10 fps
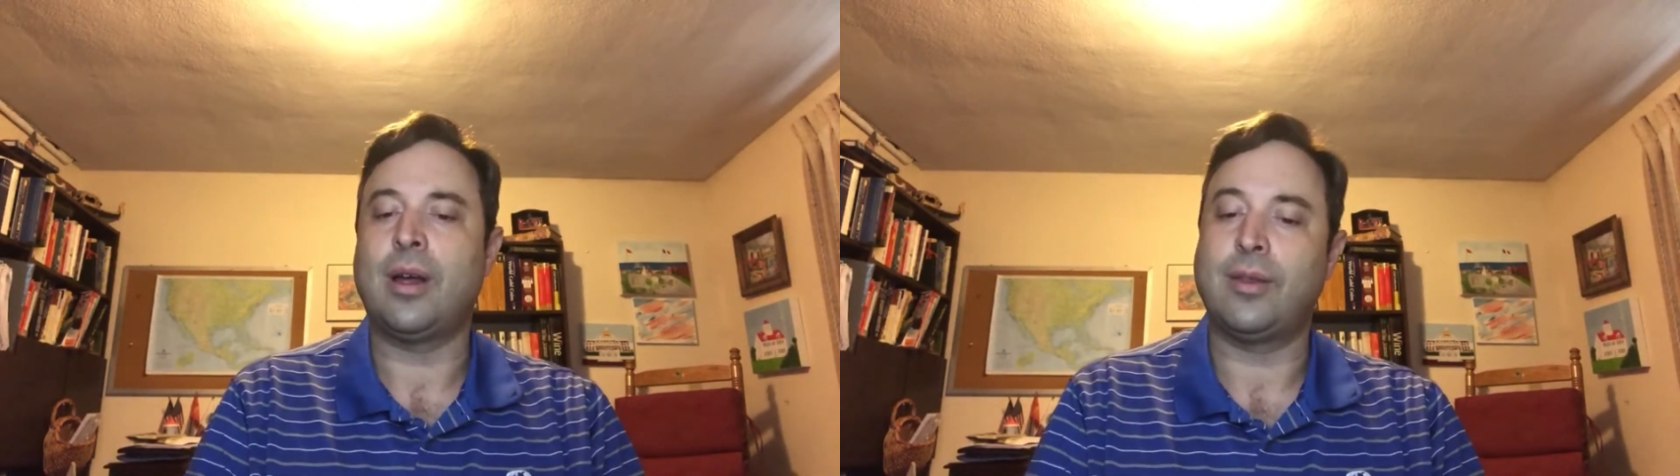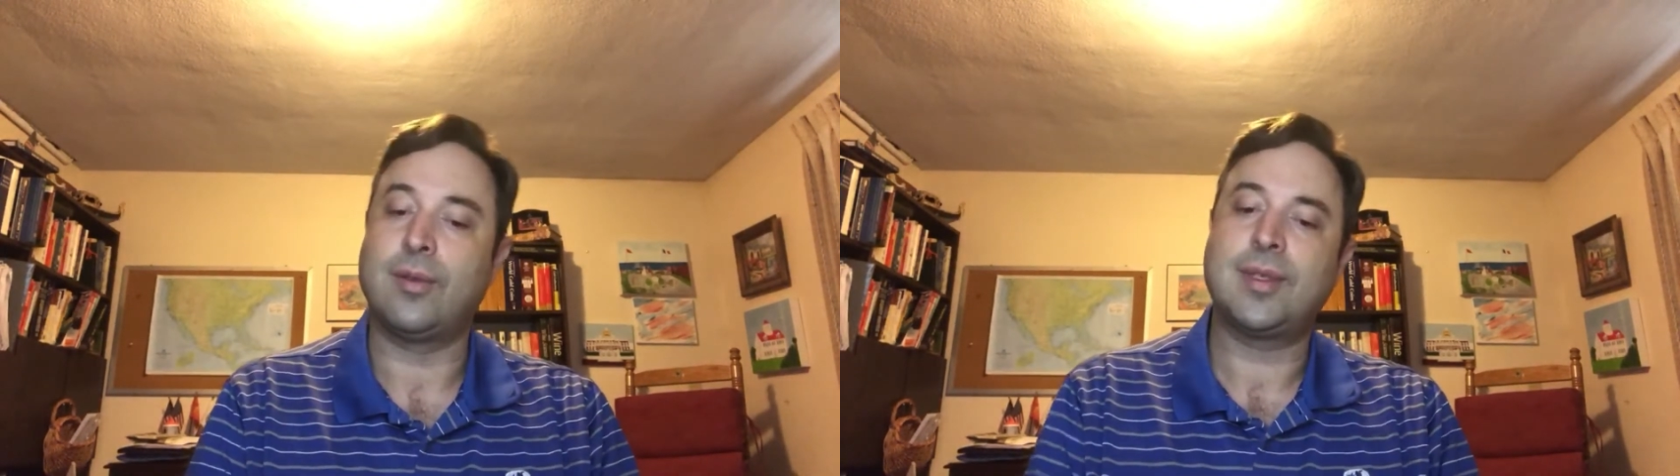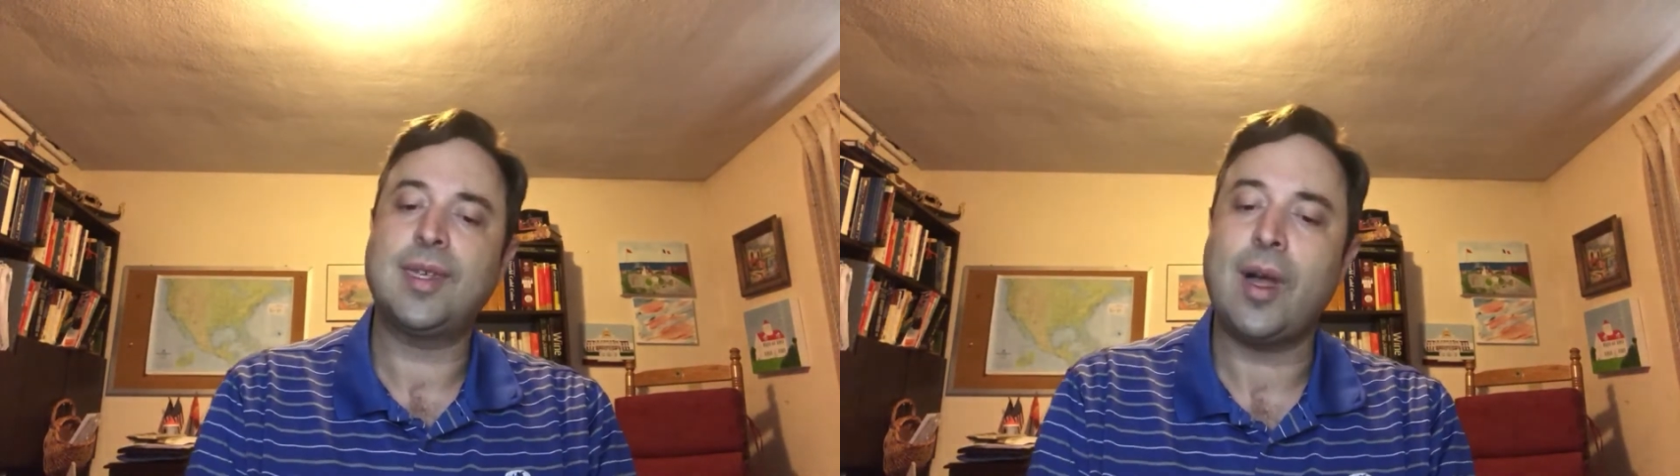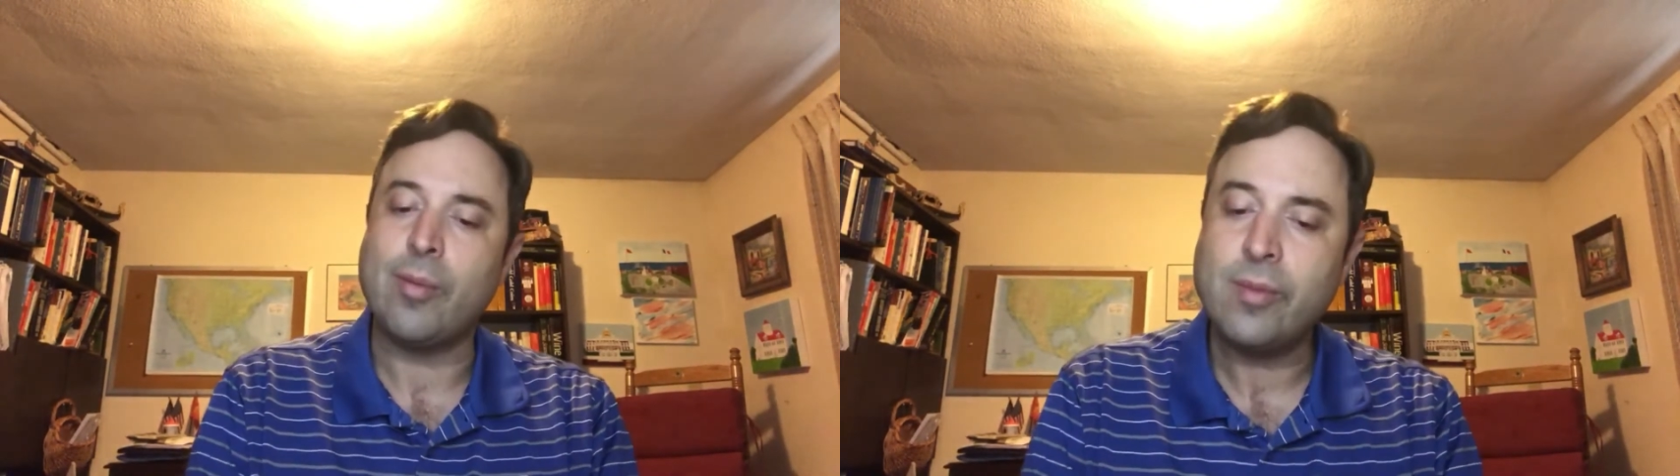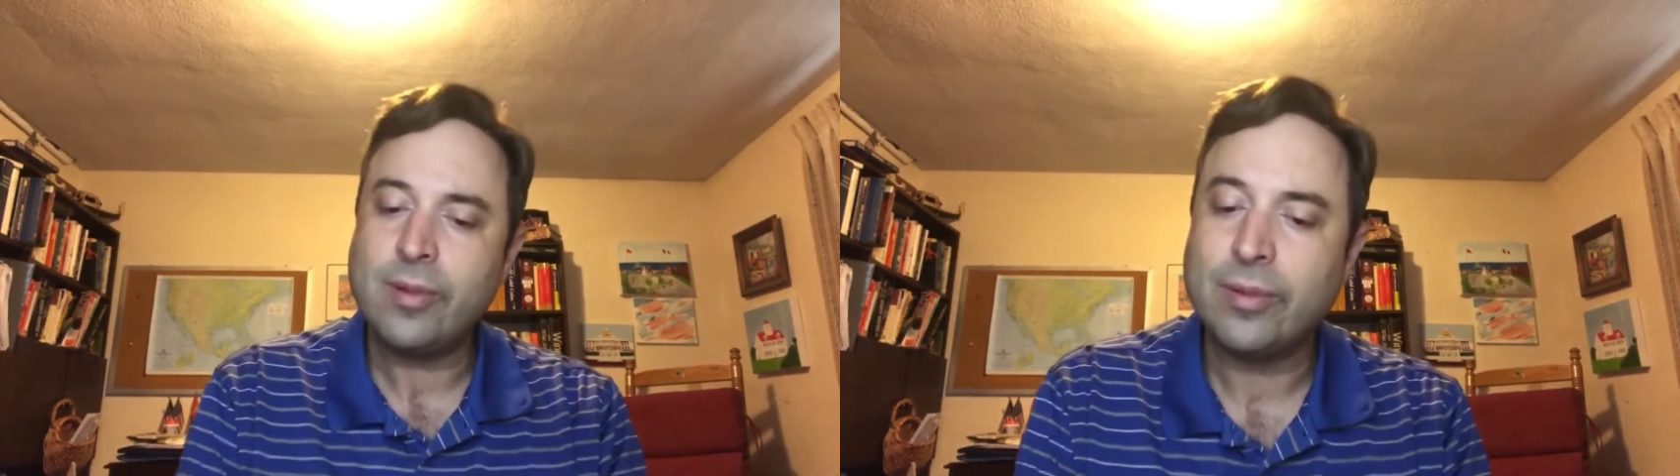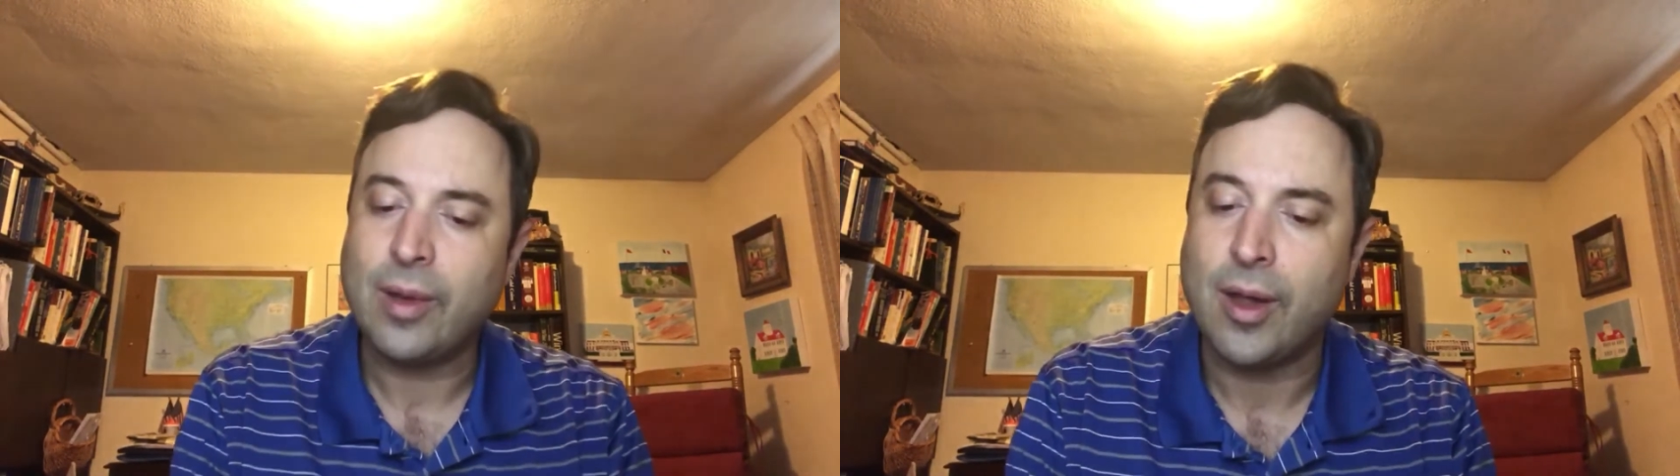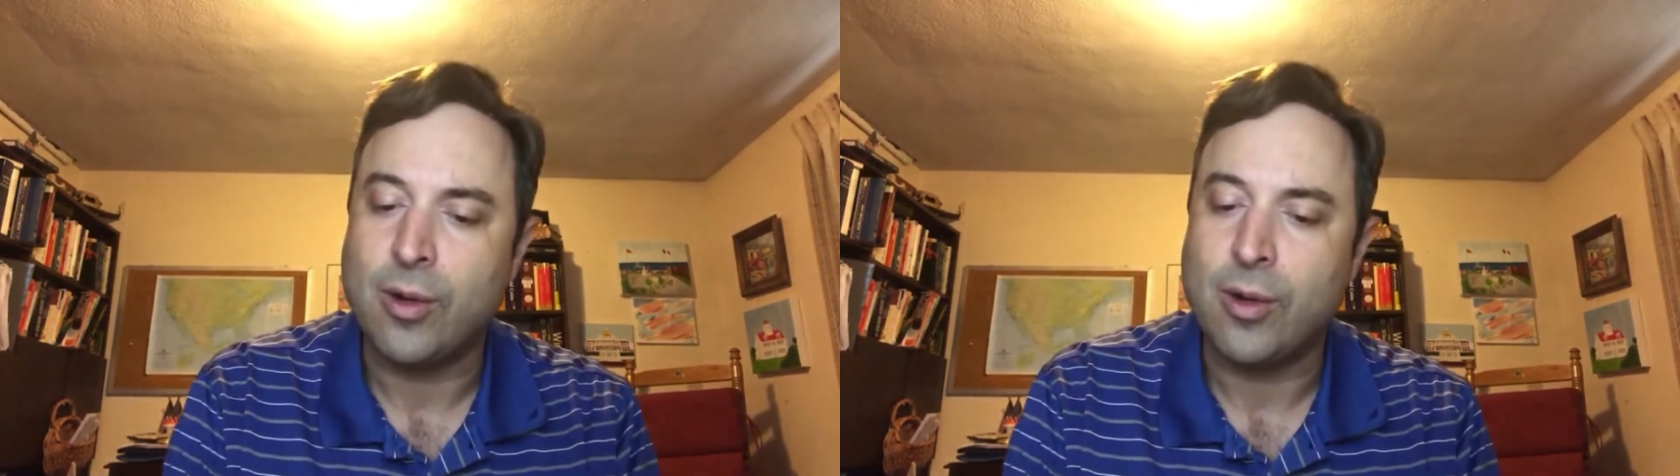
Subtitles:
There are some, like